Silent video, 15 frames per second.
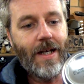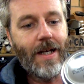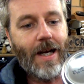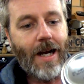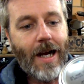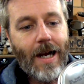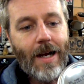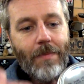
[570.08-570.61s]

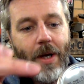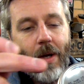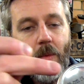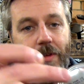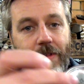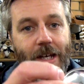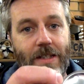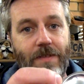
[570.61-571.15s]
And
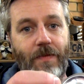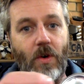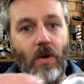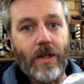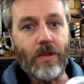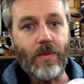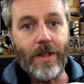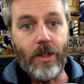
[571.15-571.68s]
what that's
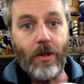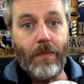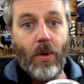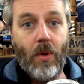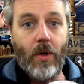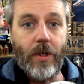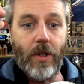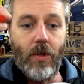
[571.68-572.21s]
for is when you
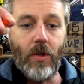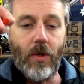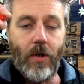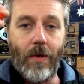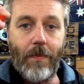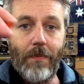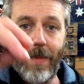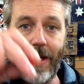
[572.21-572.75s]
pour your
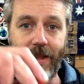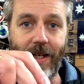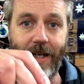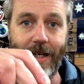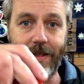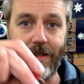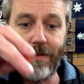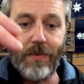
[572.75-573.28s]

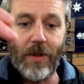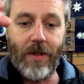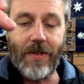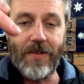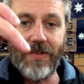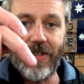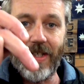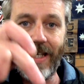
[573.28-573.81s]
methylated
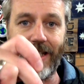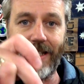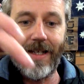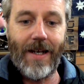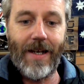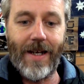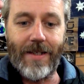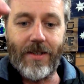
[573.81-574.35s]
spirits in
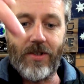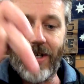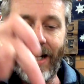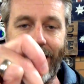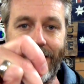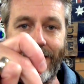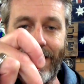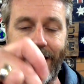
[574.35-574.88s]
there, it
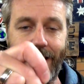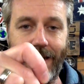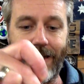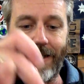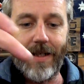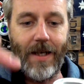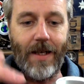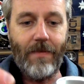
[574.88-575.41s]
drains
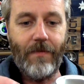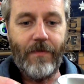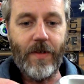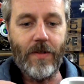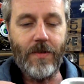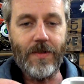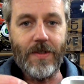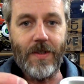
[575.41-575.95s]
in and
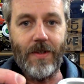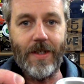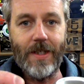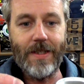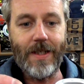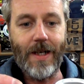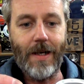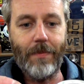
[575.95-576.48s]
fills
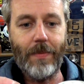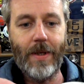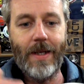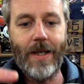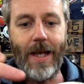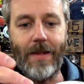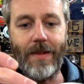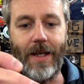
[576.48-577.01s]
this up.
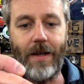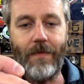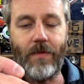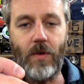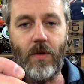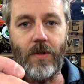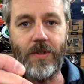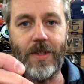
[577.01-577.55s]
And then of
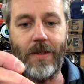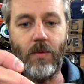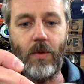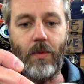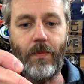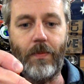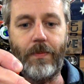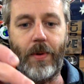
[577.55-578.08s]
course it
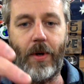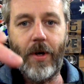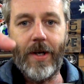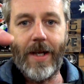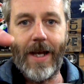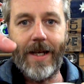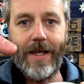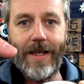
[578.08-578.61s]
will burn
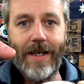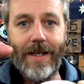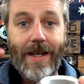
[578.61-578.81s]
out here.